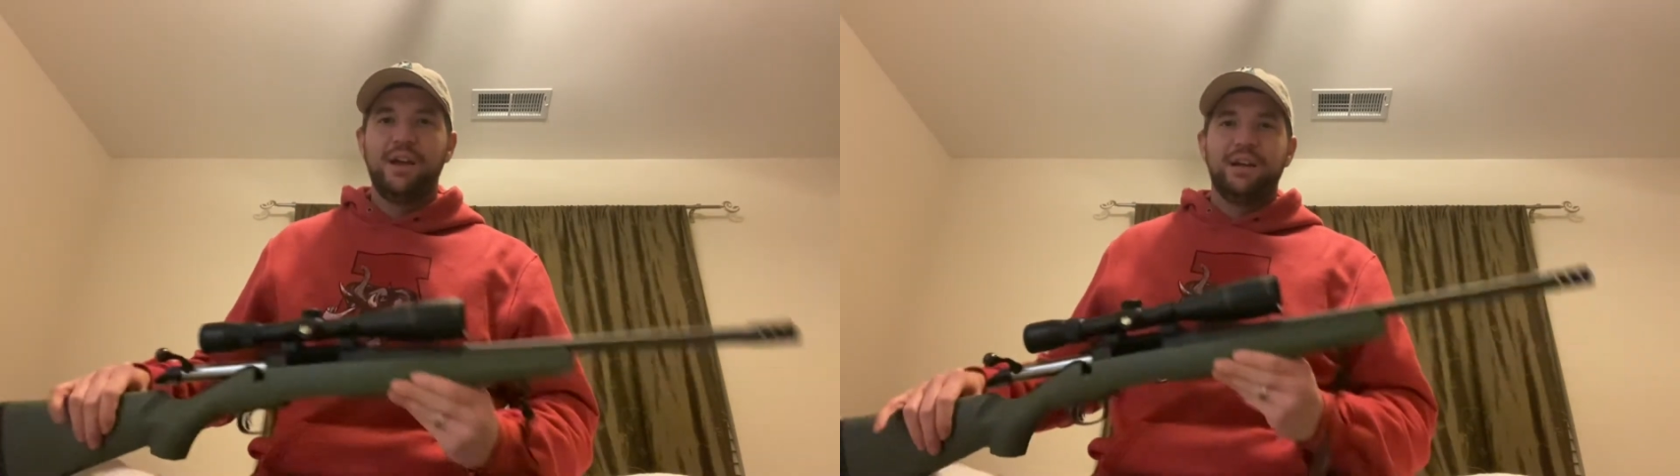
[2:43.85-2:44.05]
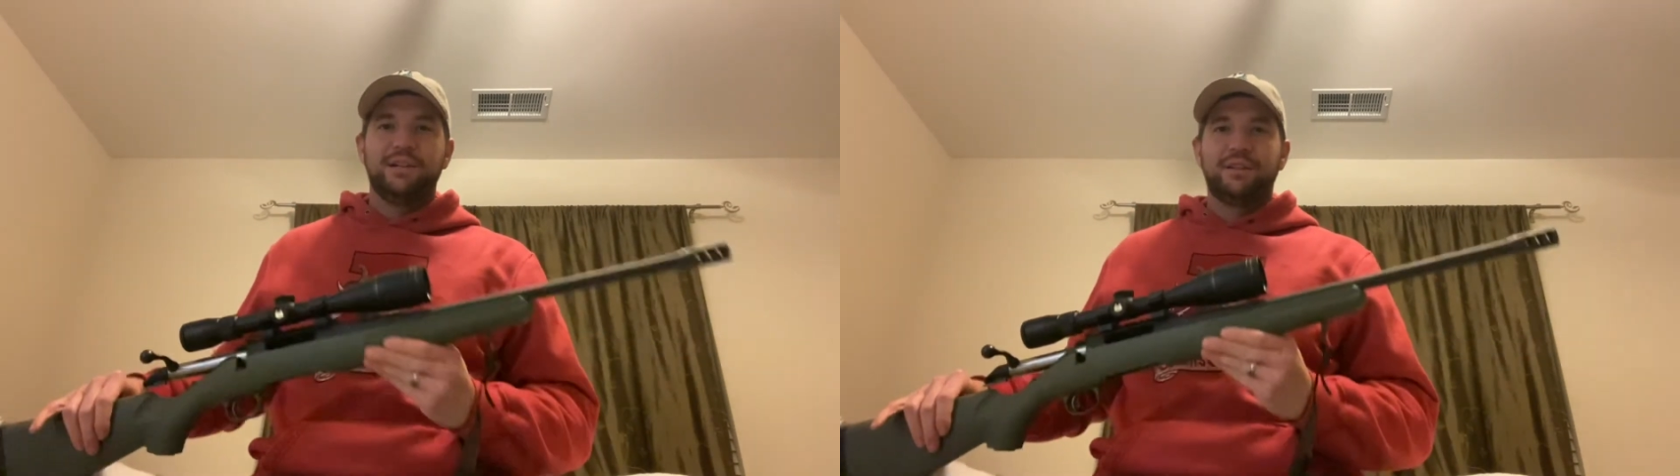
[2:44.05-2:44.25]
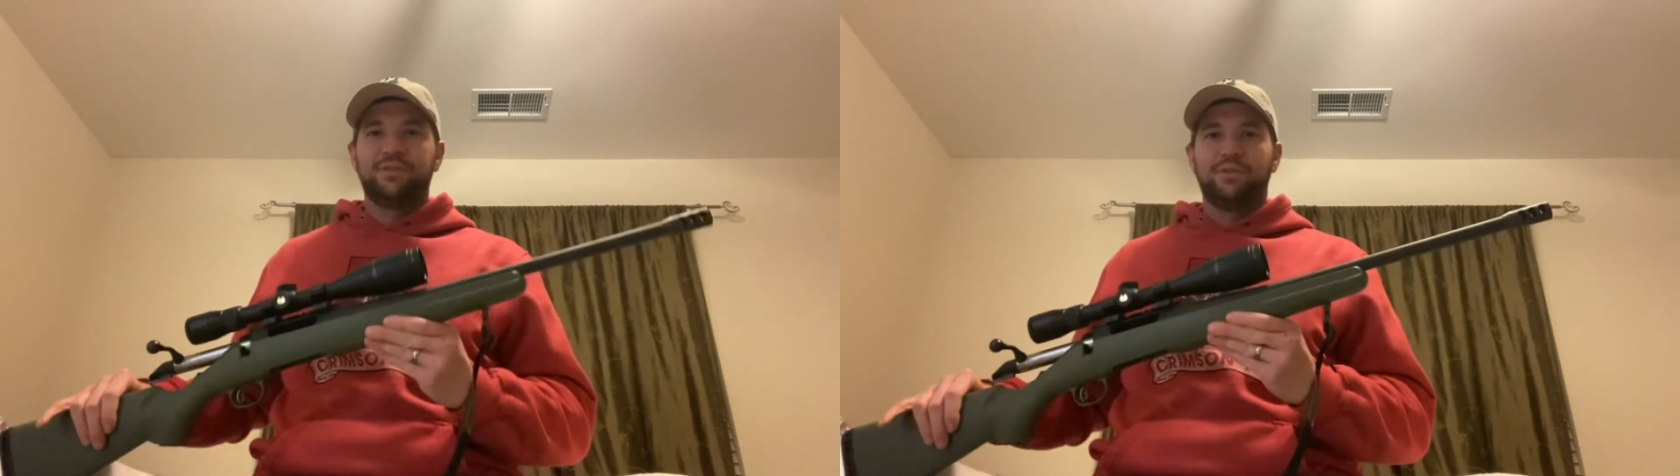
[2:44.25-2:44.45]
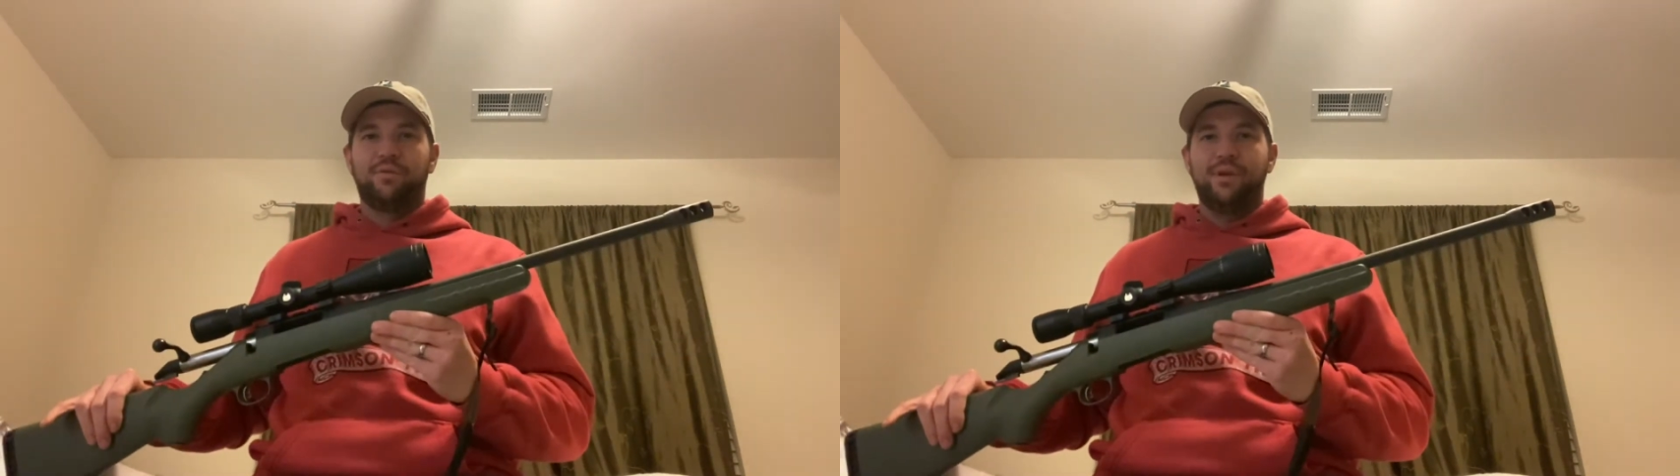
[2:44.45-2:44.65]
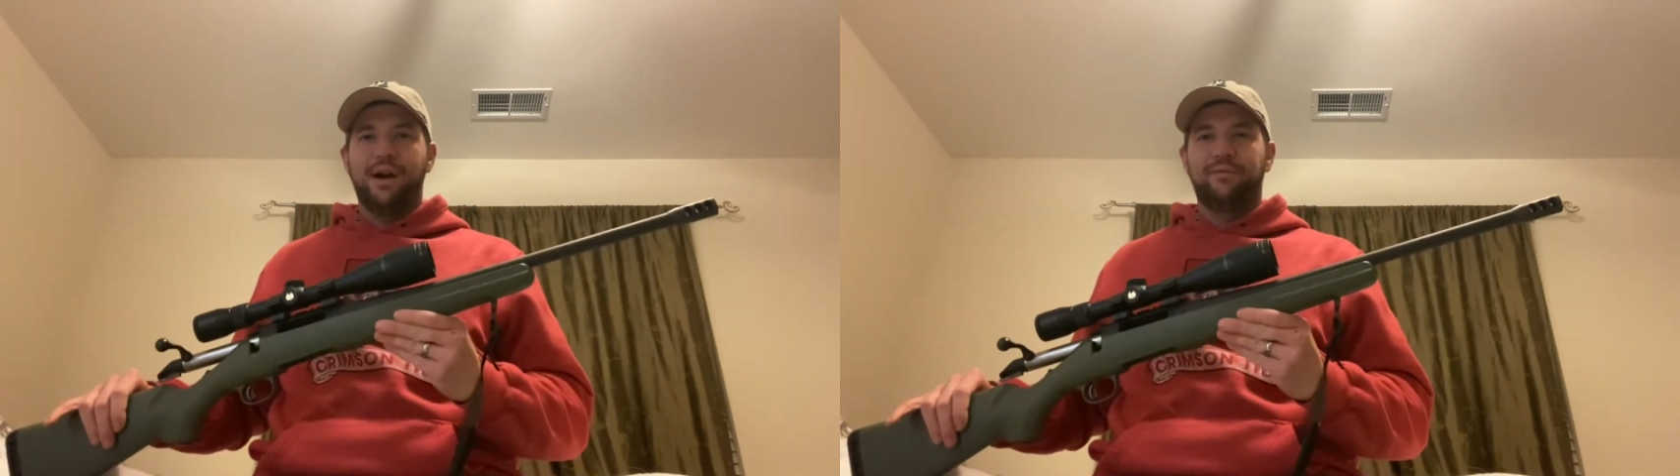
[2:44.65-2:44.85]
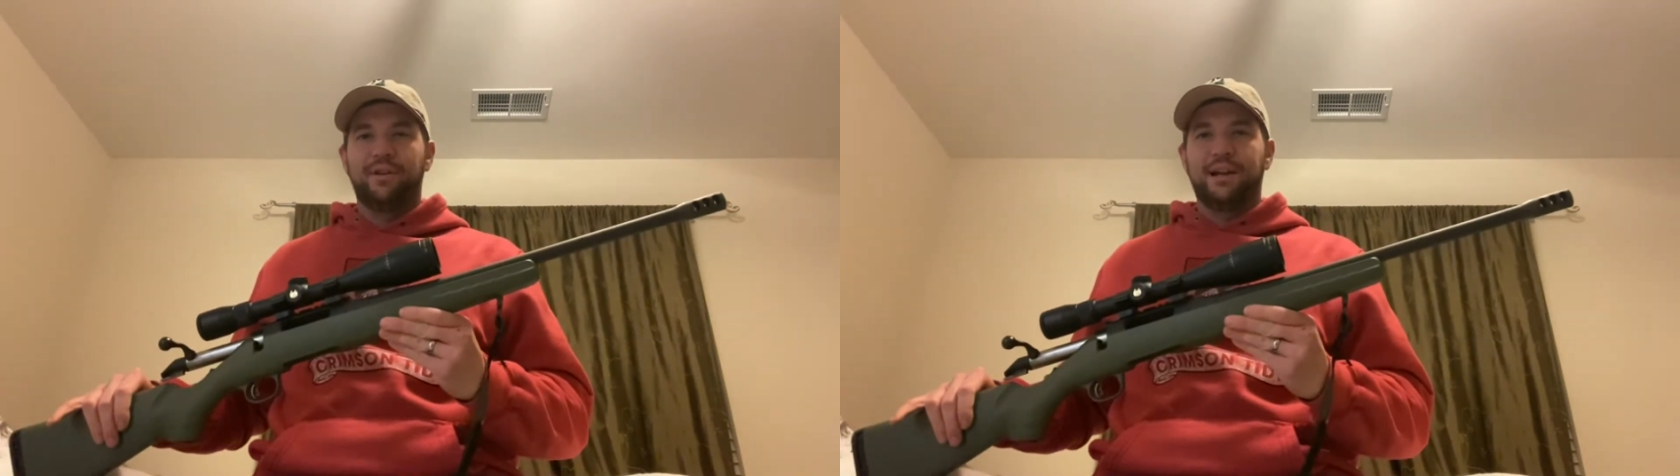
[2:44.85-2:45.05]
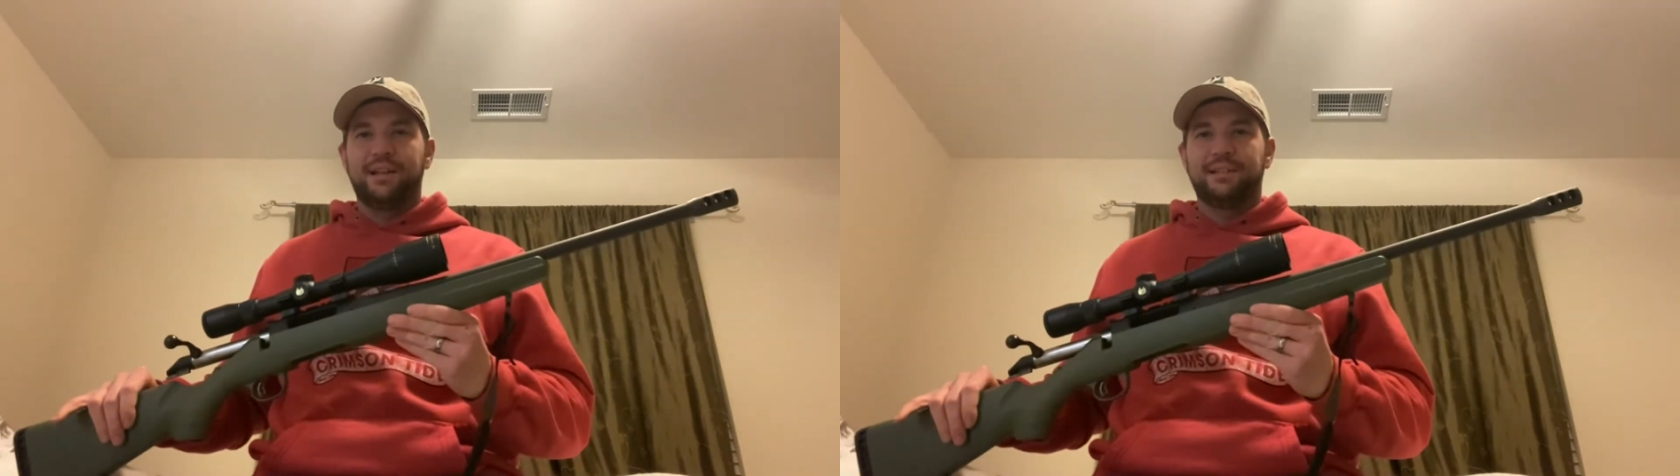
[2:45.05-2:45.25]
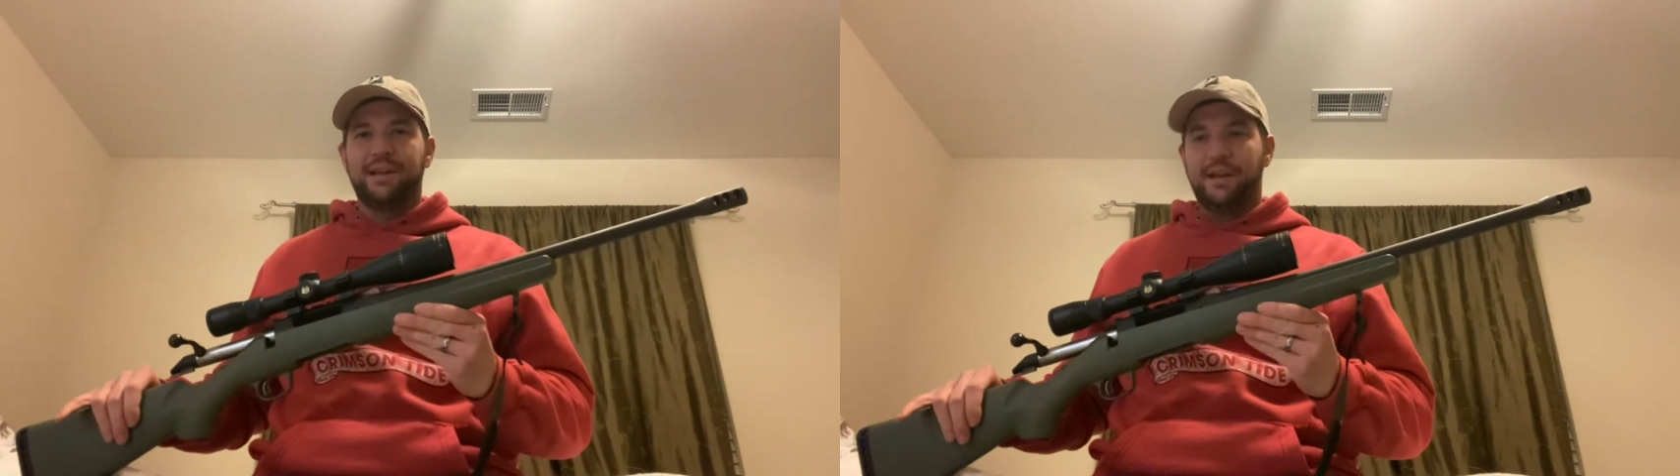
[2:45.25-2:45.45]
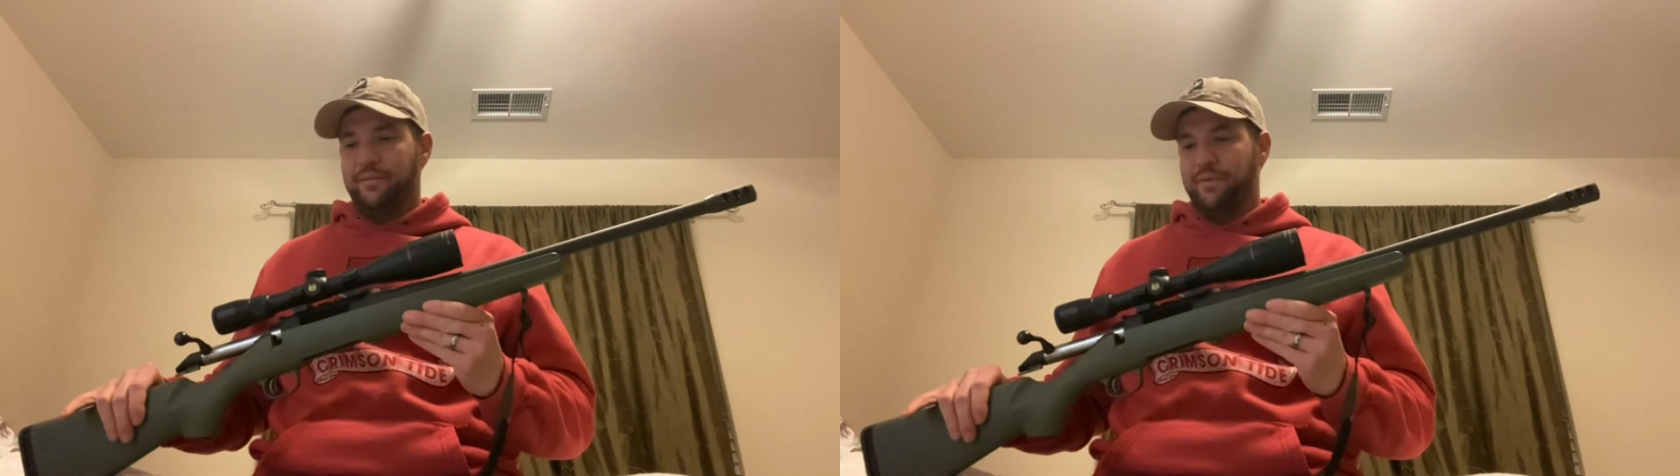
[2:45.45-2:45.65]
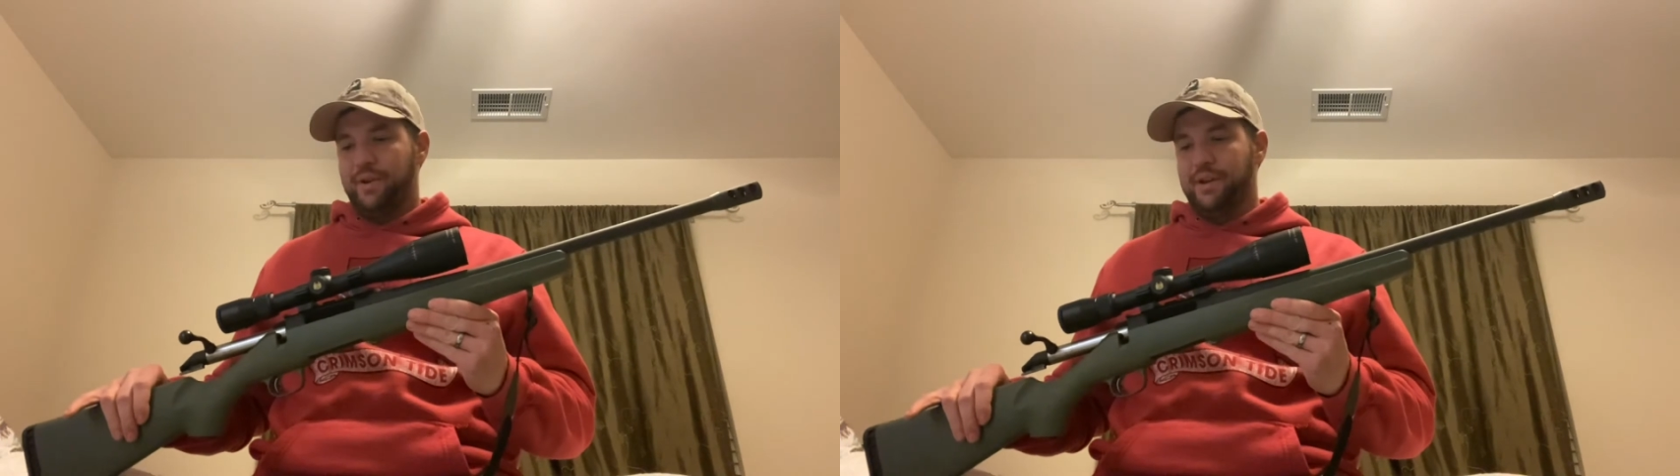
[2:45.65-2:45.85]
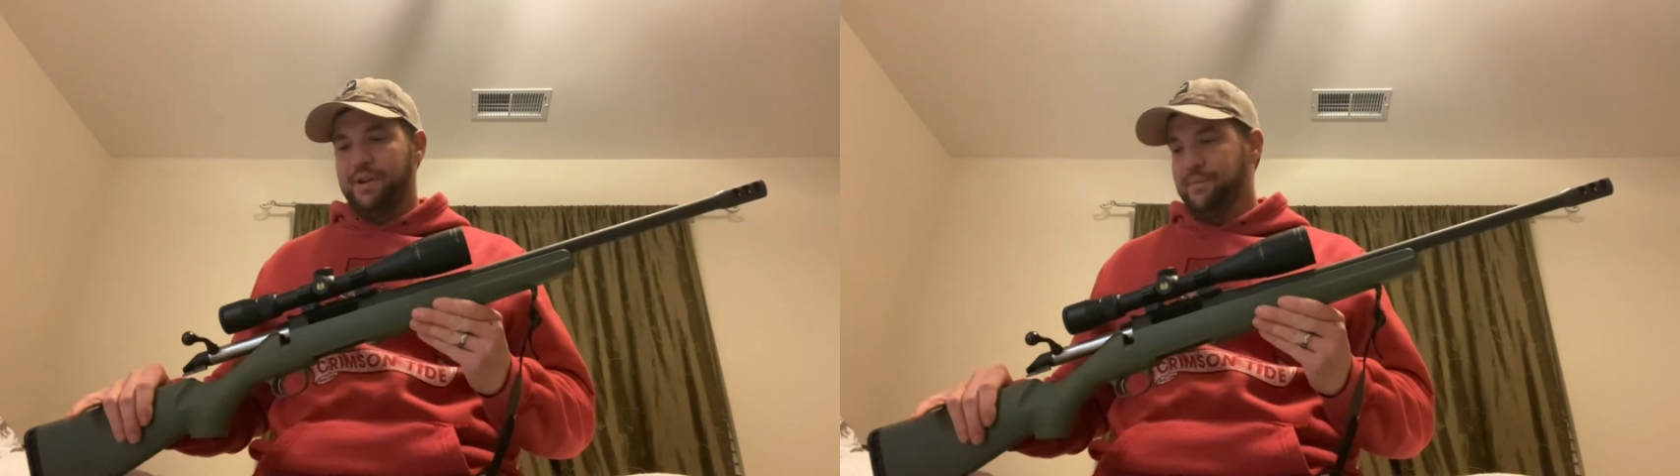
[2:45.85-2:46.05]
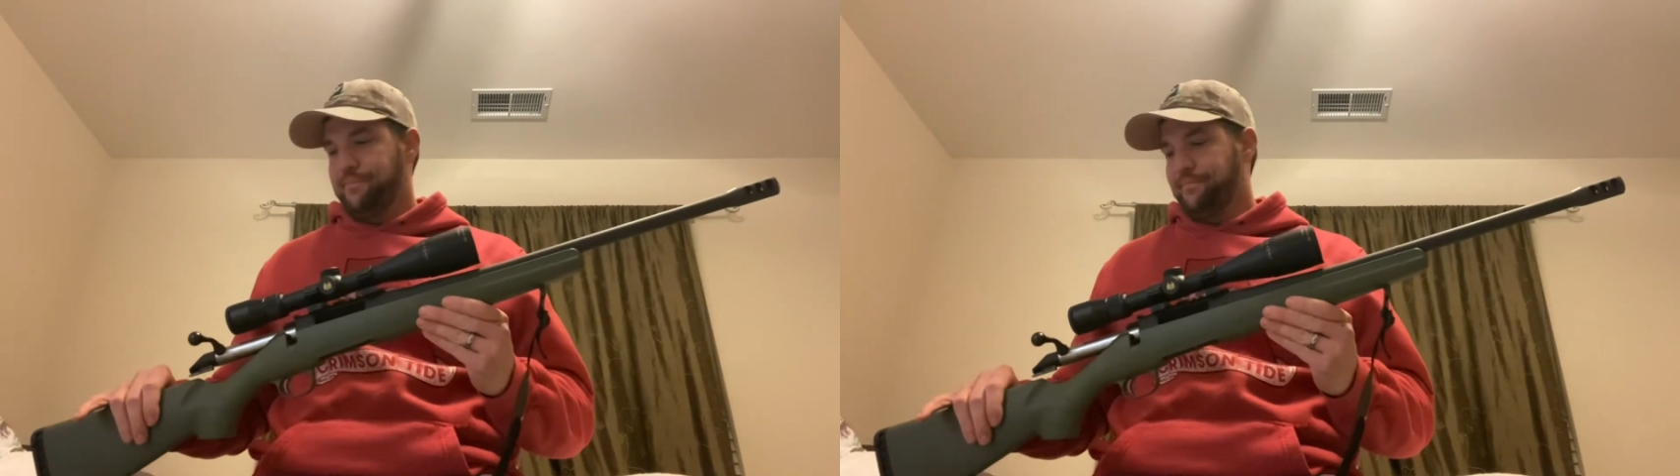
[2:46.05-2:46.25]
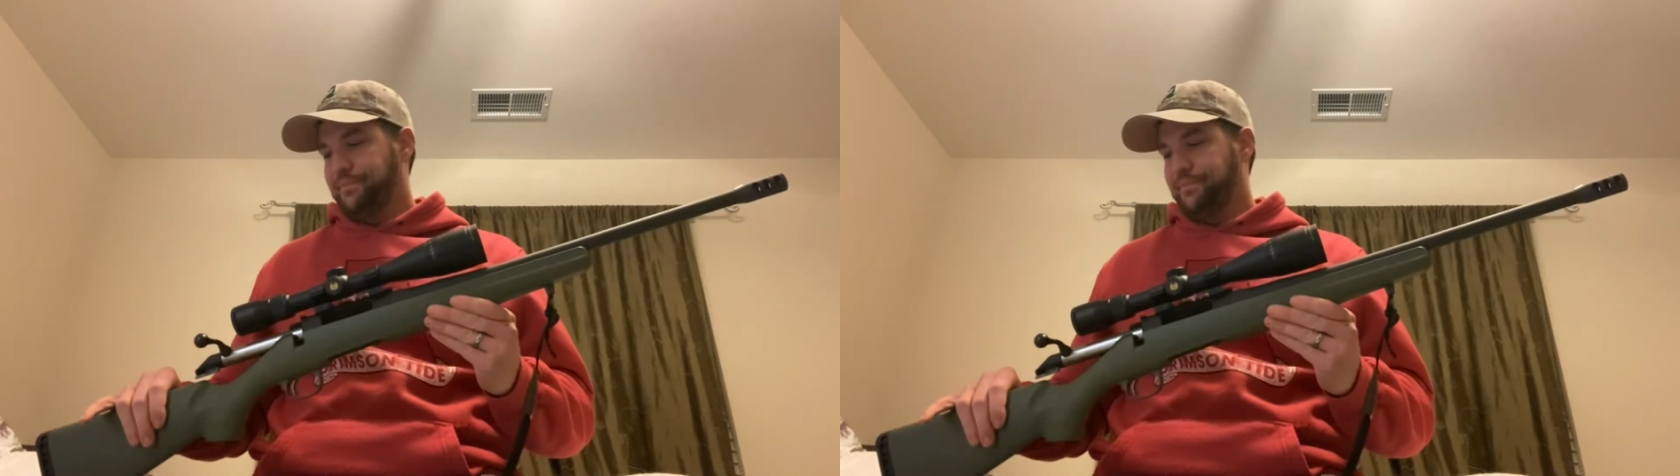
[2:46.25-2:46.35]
So this is a little rifle I got set up for him.